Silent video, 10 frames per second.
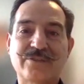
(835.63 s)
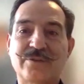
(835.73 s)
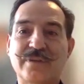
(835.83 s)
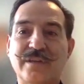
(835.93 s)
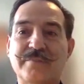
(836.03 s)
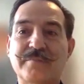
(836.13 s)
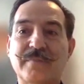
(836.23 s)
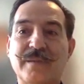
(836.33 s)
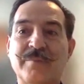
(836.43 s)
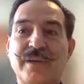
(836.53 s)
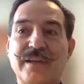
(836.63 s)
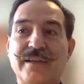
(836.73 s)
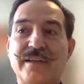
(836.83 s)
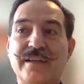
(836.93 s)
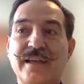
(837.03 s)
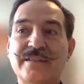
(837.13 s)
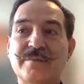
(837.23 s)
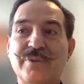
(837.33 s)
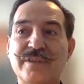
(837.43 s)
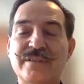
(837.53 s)
So, but
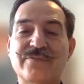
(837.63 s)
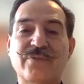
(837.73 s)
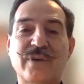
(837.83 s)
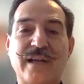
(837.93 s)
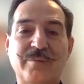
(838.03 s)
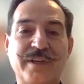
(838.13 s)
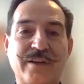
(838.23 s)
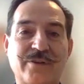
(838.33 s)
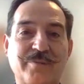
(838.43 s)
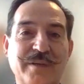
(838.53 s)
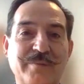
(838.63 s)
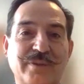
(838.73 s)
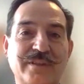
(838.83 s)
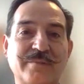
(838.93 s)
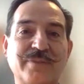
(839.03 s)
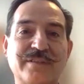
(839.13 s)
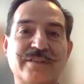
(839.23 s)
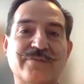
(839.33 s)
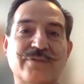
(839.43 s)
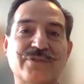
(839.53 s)
it's a business for helping other people. It's a
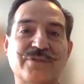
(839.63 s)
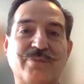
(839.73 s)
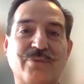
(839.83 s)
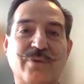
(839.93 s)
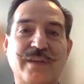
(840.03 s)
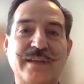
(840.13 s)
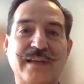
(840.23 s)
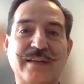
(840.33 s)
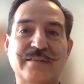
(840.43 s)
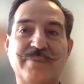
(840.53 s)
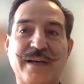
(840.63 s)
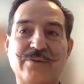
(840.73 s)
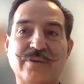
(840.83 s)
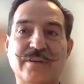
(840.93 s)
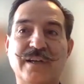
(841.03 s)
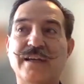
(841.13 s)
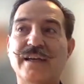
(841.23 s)
business for supporting that power.